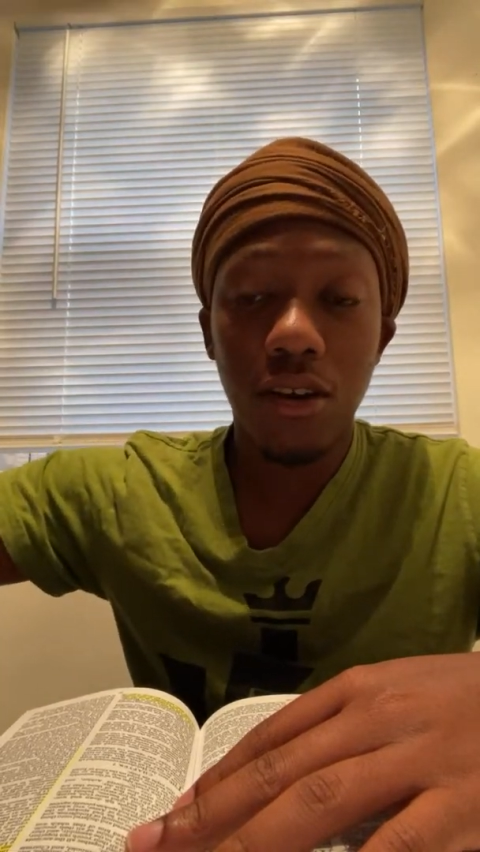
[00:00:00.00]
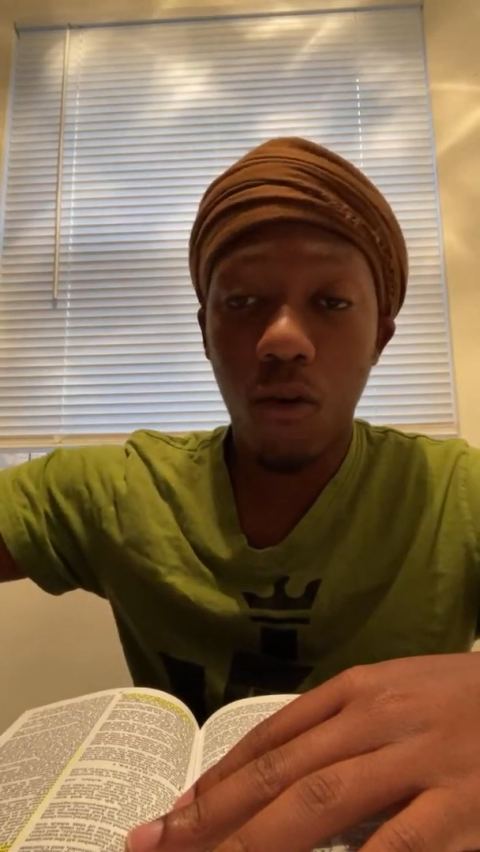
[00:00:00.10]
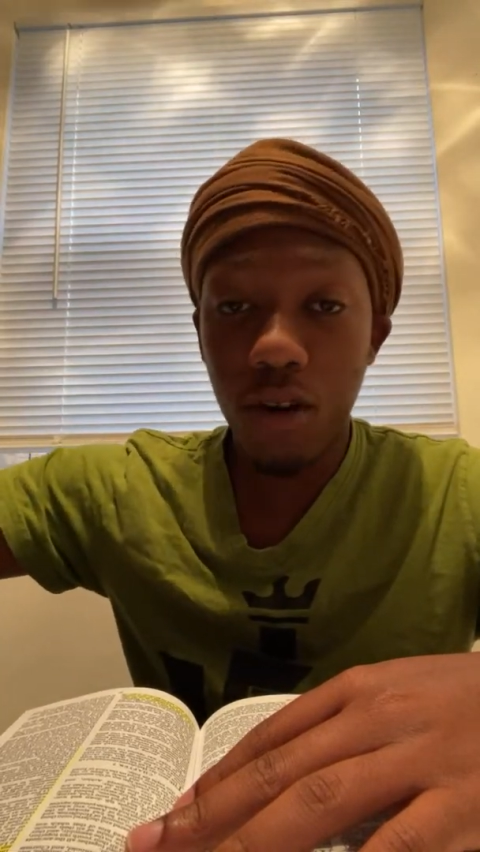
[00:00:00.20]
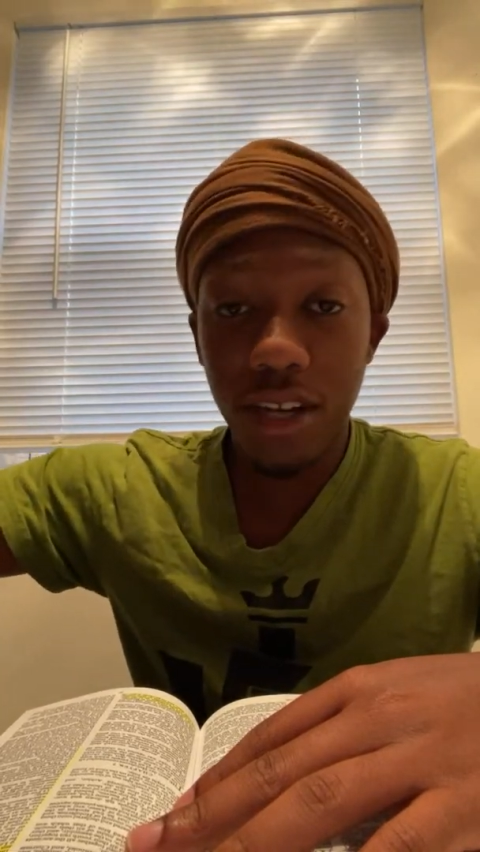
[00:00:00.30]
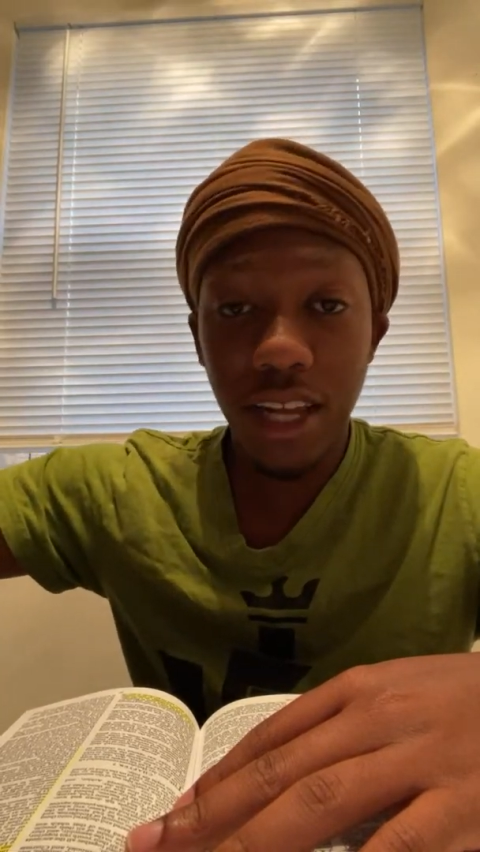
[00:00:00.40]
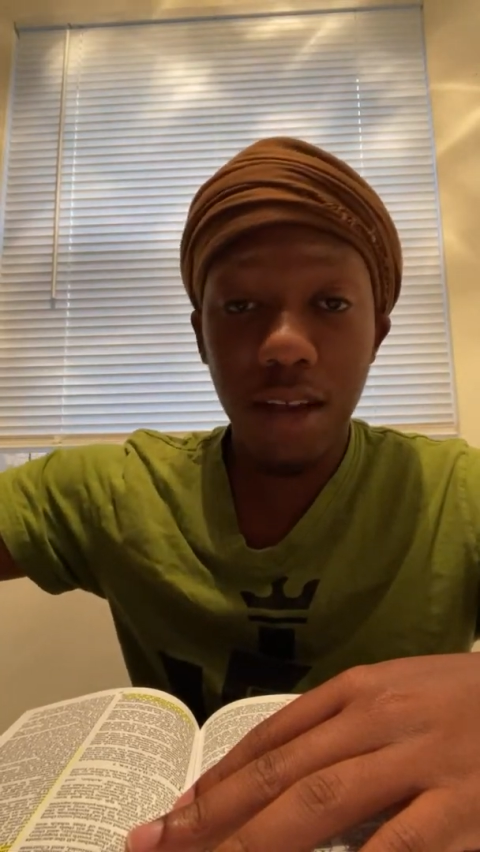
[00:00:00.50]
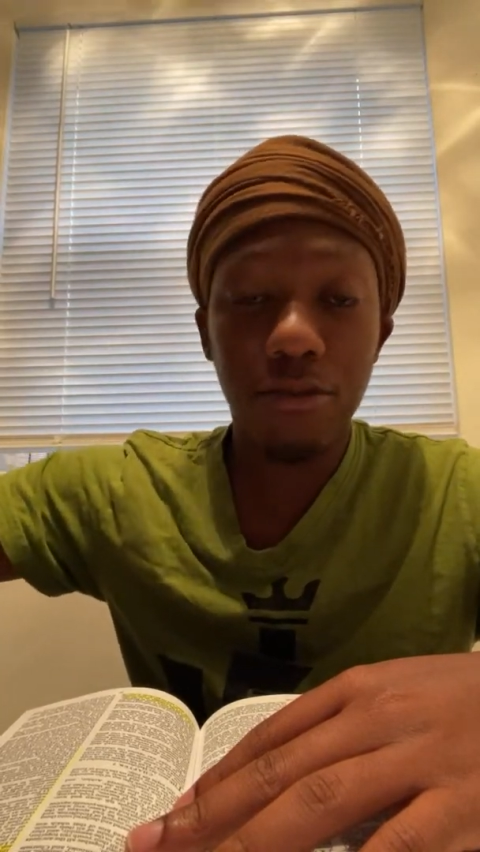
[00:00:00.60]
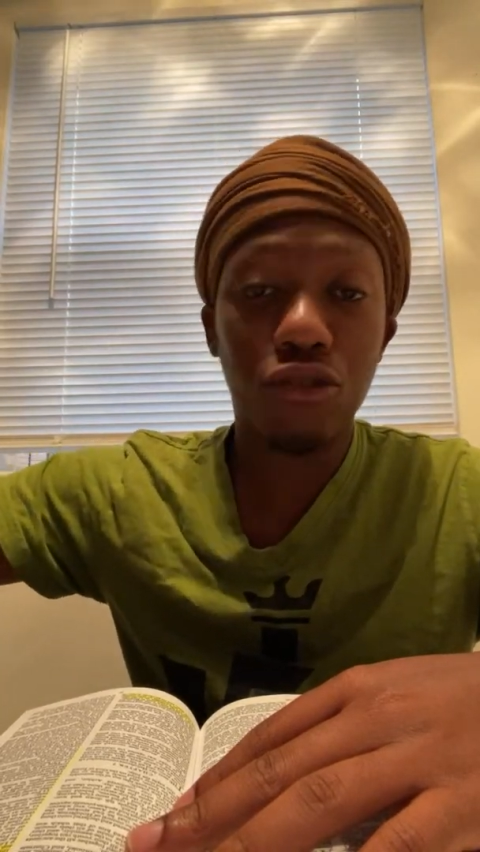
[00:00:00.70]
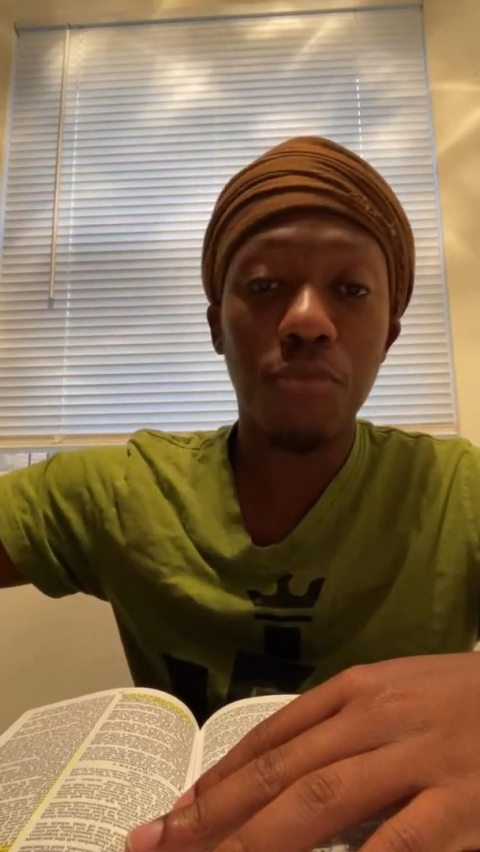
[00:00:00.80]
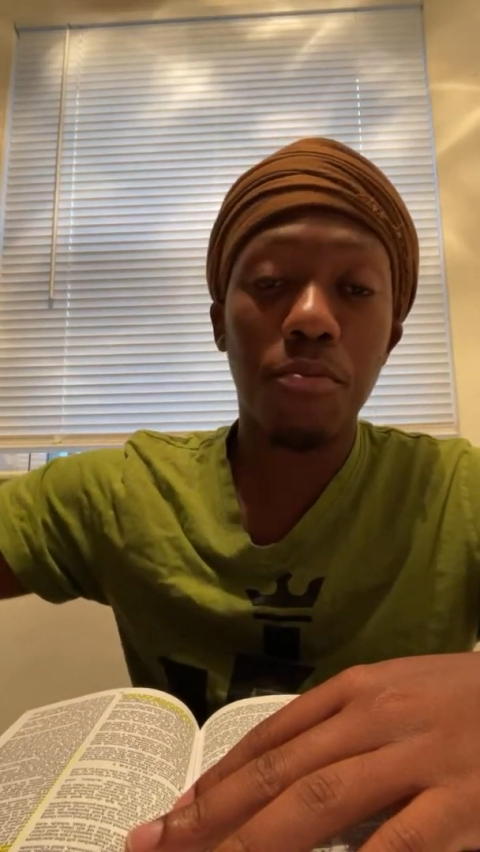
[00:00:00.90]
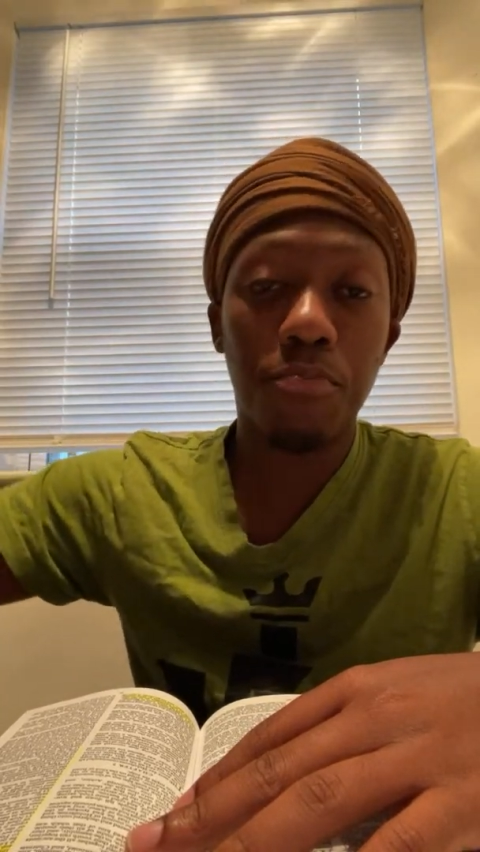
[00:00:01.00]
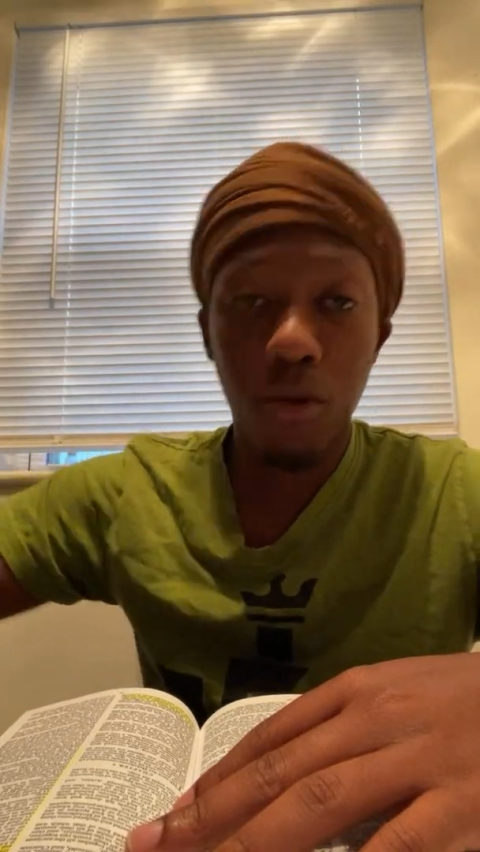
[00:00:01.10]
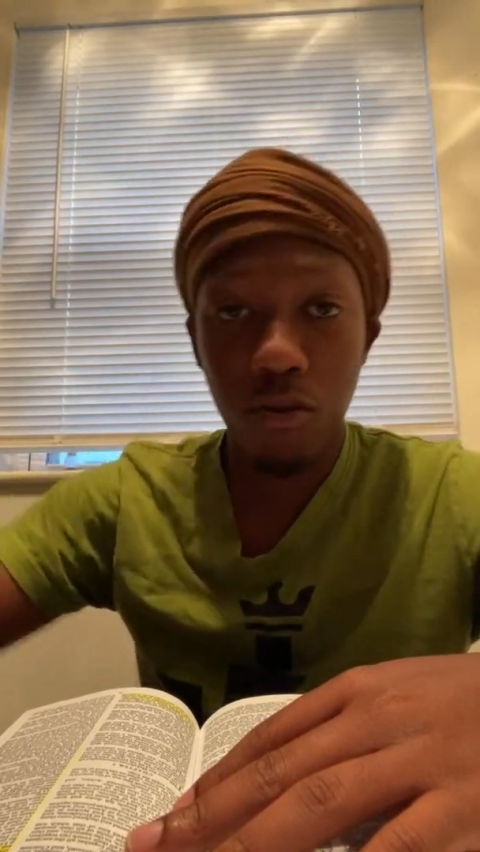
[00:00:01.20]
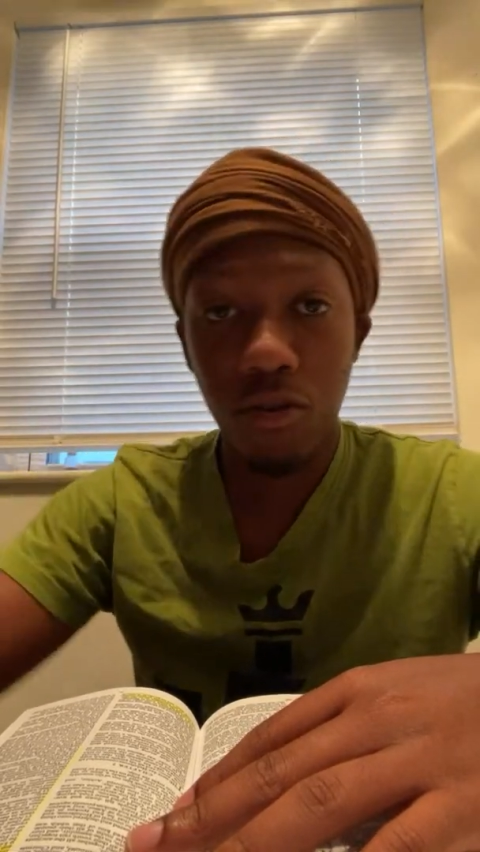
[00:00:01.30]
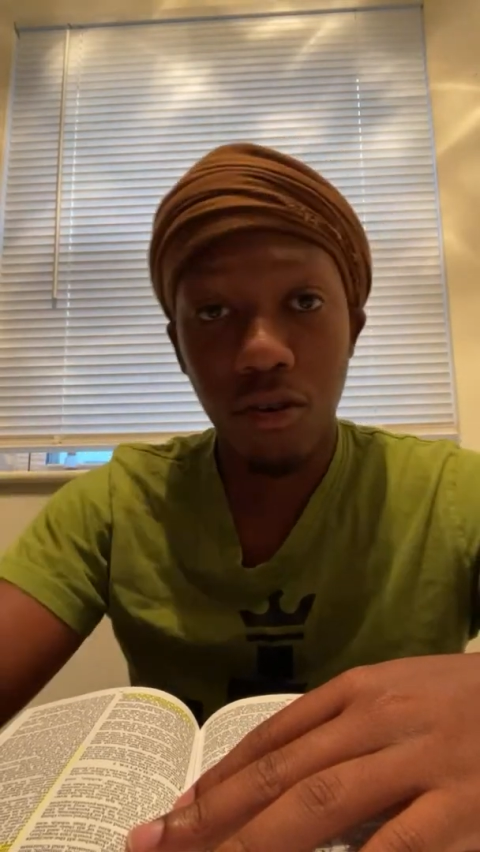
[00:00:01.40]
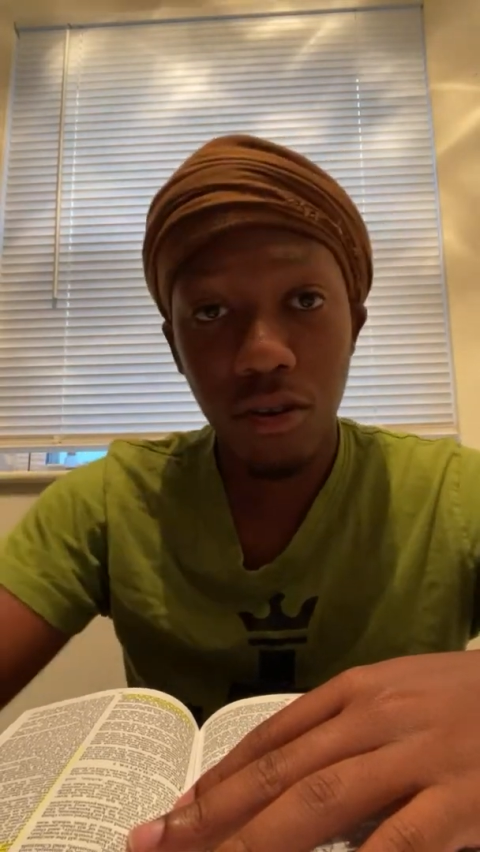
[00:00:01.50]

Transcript: on a damn stripper pole,